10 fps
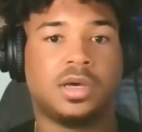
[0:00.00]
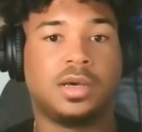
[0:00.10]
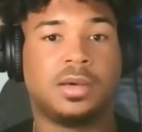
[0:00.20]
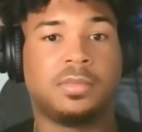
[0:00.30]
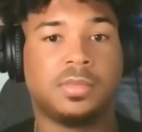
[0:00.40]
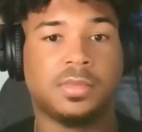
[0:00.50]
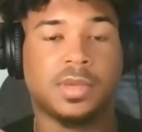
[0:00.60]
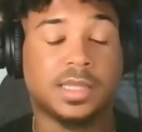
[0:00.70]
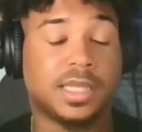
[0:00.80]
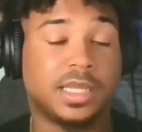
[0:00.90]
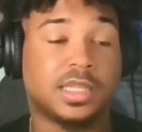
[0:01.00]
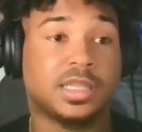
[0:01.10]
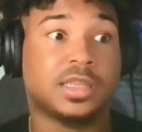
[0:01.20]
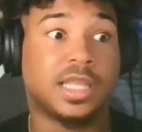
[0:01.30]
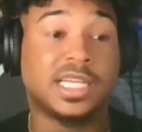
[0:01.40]
um, I think
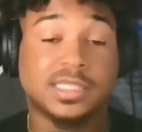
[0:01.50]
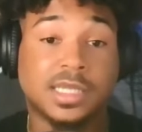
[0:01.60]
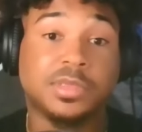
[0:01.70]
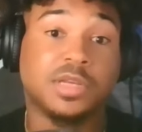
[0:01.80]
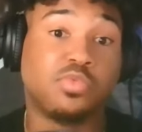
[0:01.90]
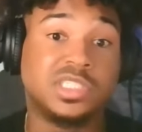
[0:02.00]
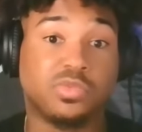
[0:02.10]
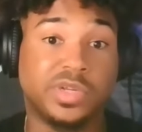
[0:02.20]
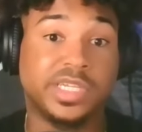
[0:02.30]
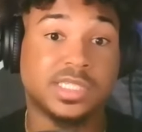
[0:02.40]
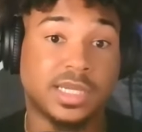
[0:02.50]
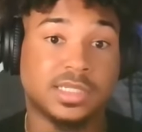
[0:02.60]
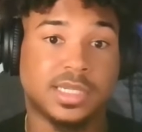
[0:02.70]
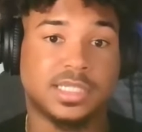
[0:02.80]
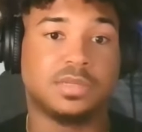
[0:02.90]
that's something we should
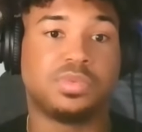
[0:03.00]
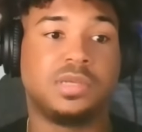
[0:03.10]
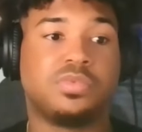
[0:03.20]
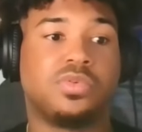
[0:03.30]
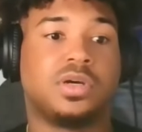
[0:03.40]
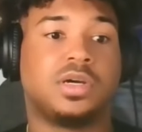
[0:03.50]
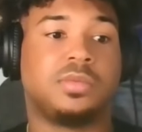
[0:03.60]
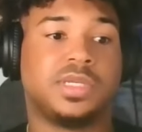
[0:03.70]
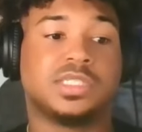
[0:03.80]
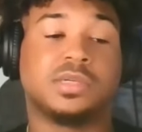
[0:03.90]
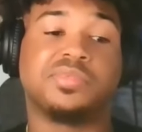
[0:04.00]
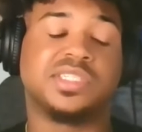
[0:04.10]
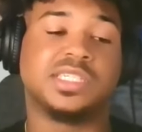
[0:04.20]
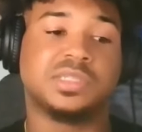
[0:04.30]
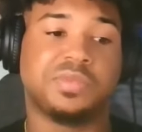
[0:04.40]
reassess as a people um, is to
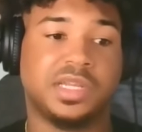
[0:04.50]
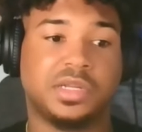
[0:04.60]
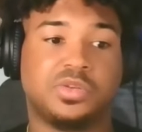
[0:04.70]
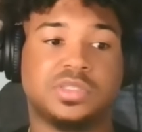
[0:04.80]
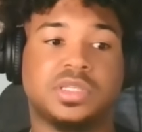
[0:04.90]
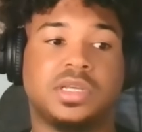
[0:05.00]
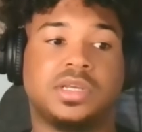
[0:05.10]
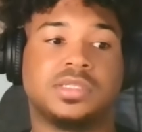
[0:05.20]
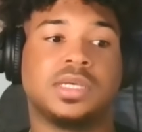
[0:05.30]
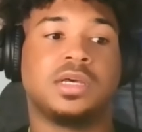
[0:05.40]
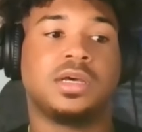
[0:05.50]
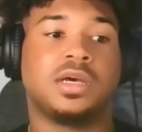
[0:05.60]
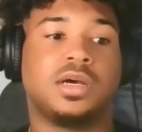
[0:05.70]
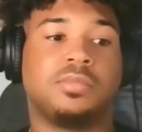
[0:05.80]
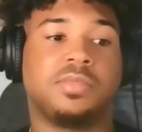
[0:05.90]
participate in those things
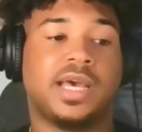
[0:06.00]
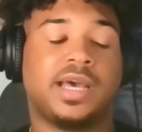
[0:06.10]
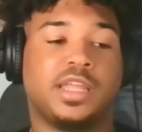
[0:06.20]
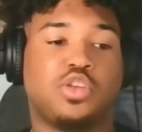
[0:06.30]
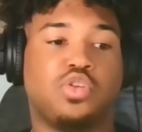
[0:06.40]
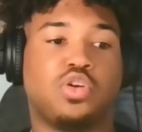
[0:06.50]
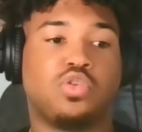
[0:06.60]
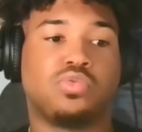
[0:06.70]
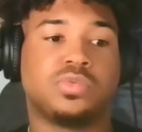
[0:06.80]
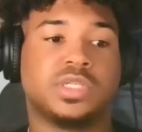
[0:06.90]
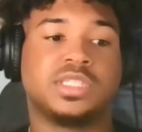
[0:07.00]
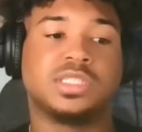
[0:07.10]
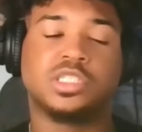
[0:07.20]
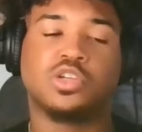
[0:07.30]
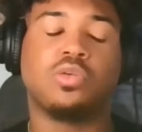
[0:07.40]
um, that you know
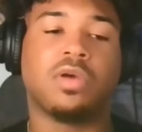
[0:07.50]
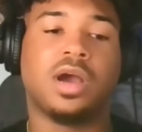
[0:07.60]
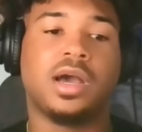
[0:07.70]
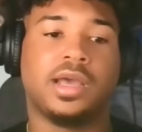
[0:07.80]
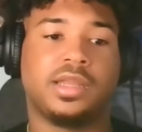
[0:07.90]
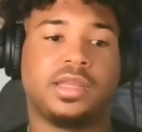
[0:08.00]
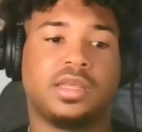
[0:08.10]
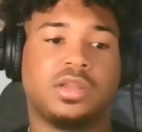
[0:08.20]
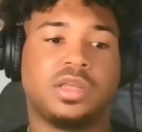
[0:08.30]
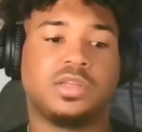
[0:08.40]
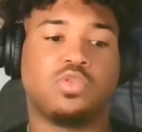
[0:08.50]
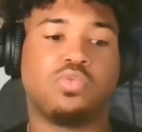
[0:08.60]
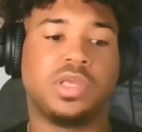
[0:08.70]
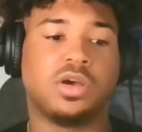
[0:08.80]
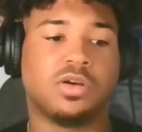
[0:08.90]
and to show pride in, in
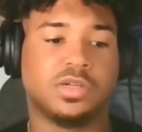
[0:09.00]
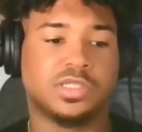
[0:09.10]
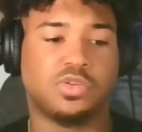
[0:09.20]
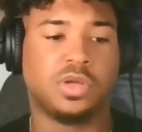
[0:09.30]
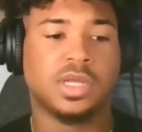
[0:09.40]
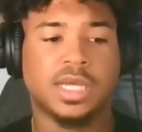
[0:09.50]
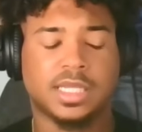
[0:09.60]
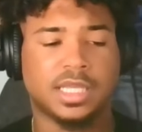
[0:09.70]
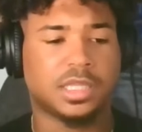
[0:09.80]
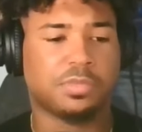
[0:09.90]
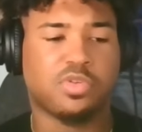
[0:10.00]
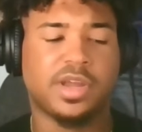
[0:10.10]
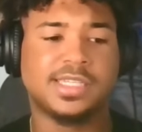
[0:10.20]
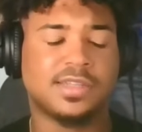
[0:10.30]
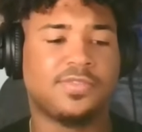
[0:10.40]
who we are so i think the
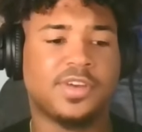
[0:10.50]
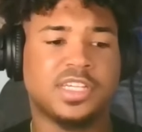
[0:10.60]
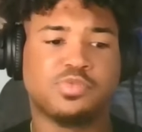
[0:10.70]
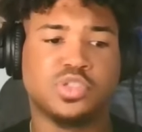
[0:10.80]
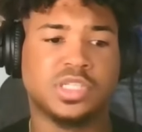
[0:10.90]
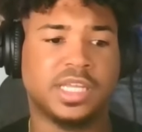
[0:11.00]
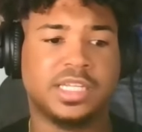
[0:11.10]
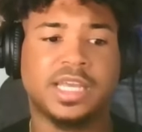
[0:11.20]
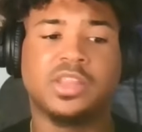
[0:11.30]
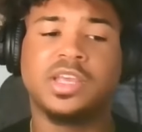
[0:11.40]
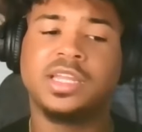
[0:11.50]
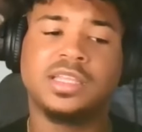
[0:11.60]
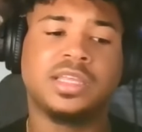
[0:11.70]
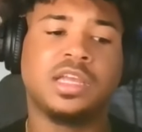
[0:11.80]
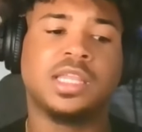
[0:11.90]
praise the festivals the get together
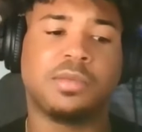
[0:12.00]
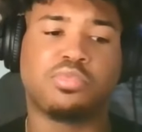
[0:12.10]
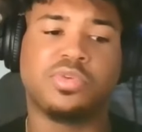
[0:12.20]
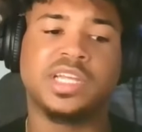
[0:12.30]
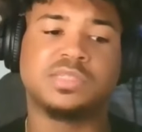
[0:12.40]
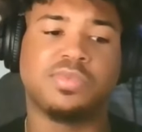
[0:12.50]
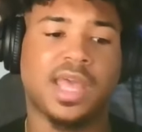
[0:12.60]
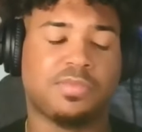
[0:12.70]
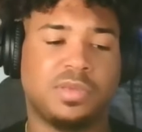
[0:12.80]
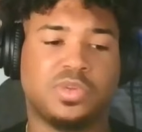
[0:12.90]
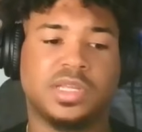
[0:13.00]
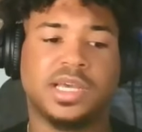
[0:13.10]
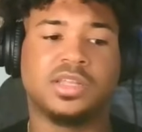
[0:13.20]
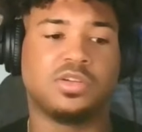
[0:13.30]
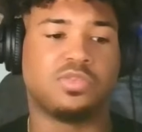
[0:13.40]
anything that brings black people
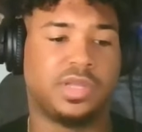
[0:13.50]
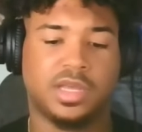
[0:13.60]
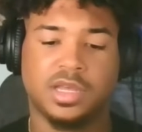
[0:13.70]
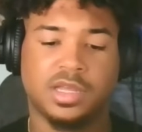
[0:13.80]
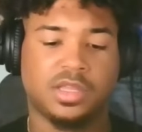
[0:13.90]
together with